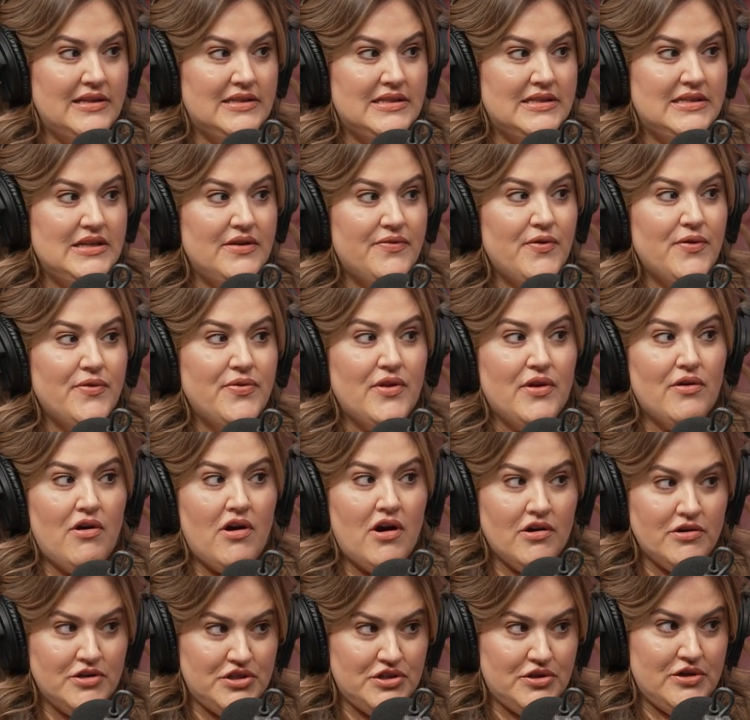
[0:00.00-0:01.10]
that's different than
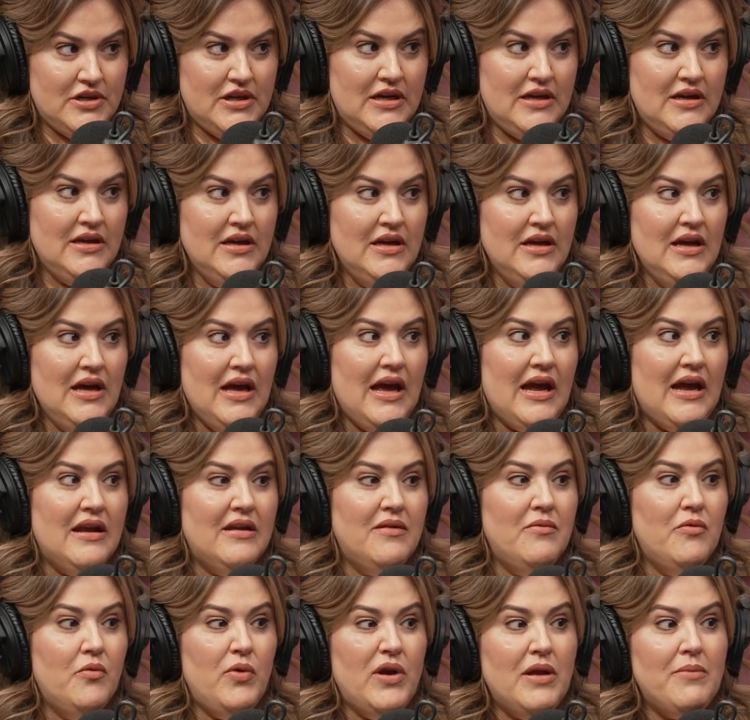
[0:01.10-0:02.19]
our journey.
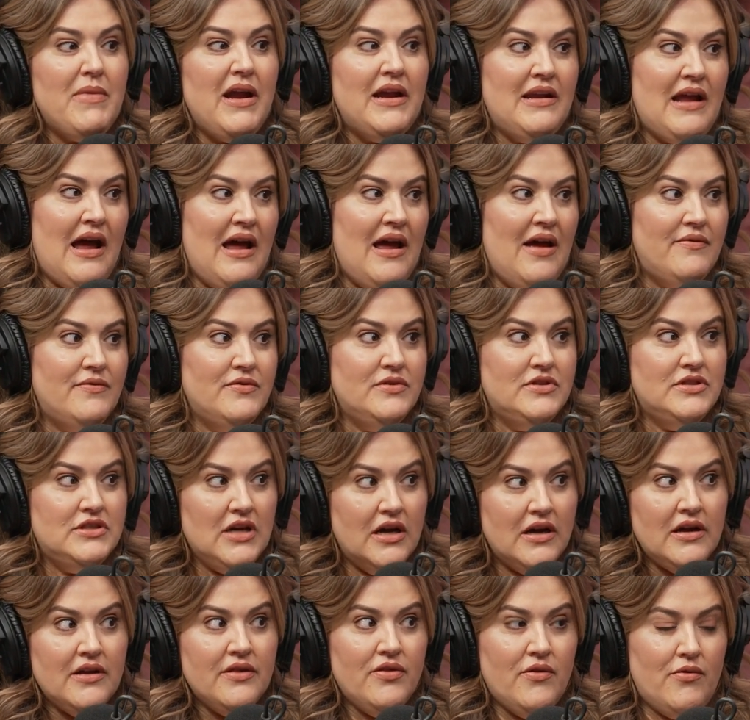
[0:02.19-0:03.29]
And we may not have
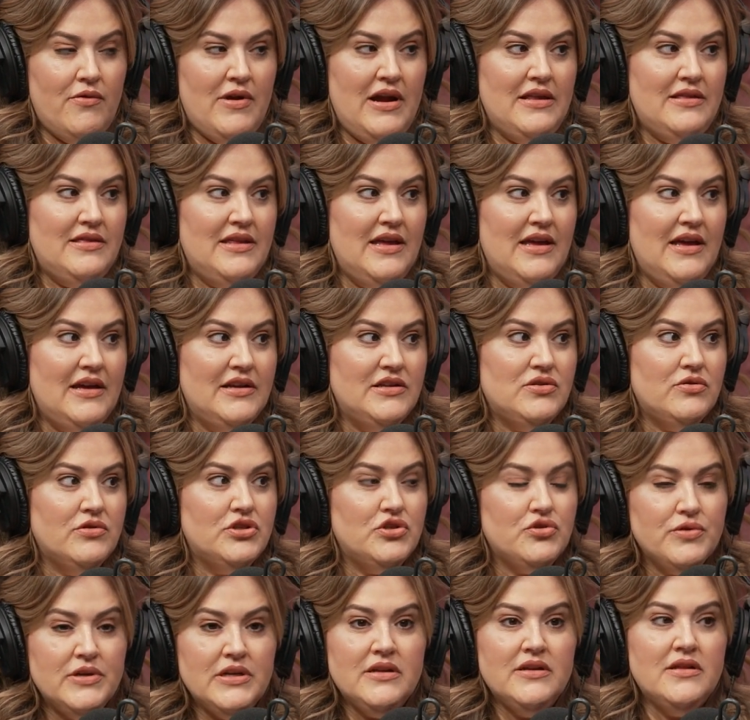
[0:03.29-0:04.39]
done the right things or
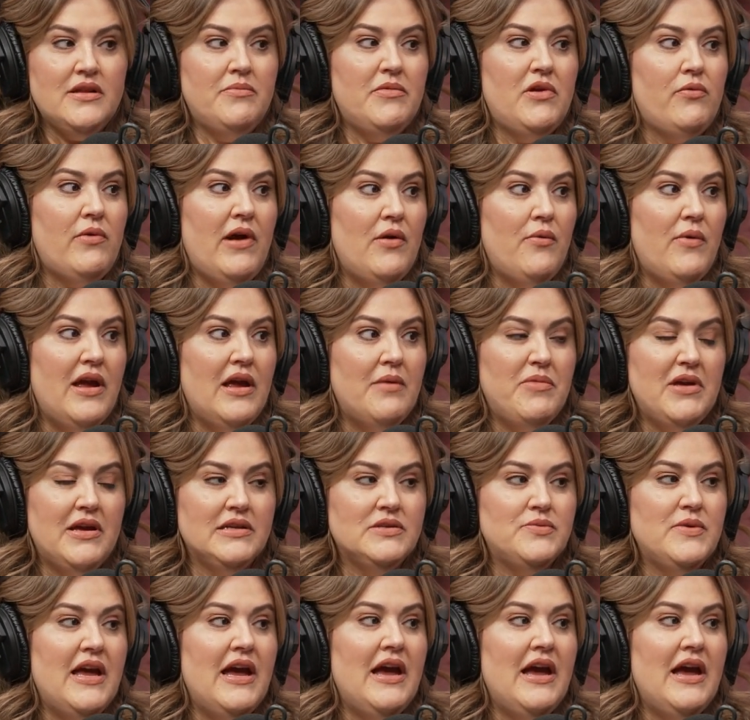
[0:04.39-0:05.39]
treated them the right way because we